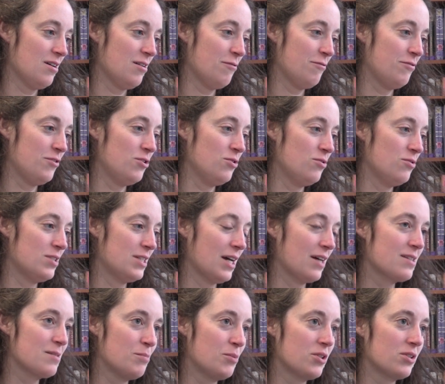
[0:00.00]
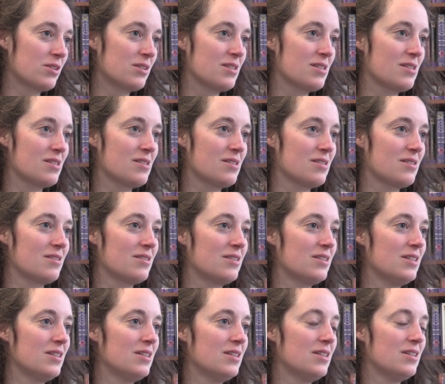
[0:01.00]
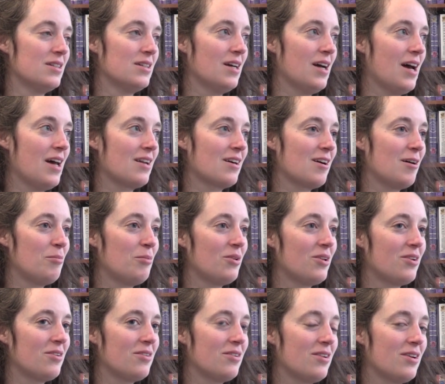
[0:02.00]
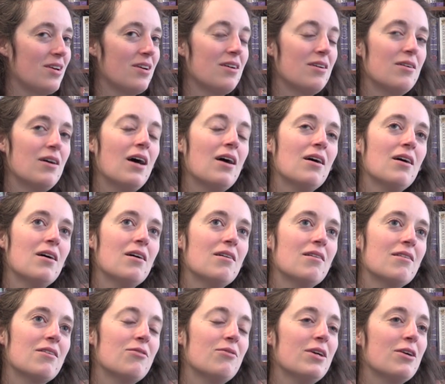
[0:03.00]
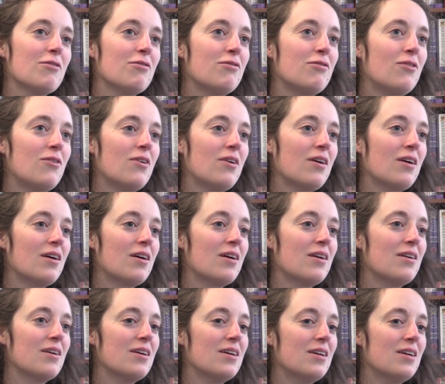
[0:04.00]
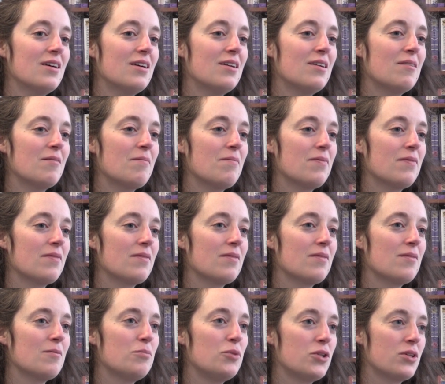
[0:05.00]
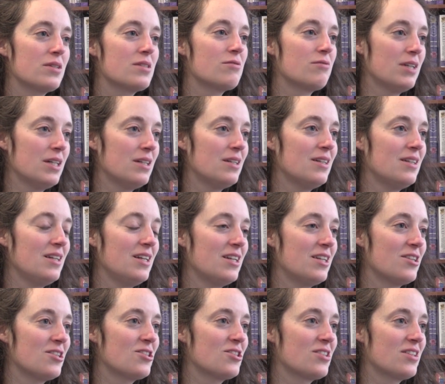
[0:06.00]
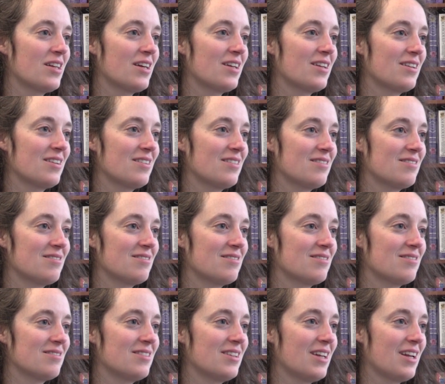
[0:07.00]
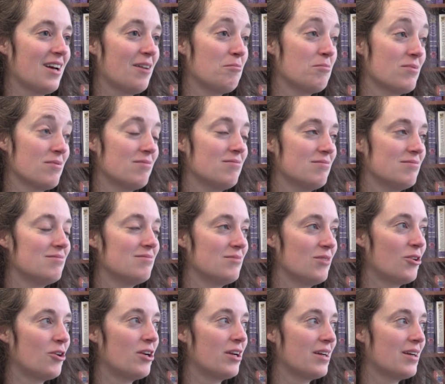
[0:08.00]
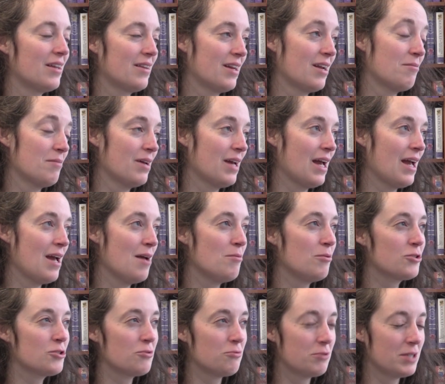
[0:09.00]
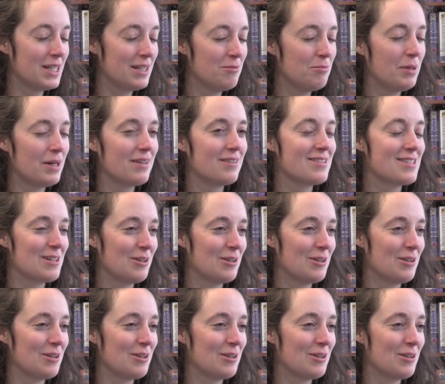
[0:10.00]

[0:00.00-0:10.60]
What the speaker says: a few textbooks and a couple of three or four books written in Yiddish that I'm learning, that I'm able to read, but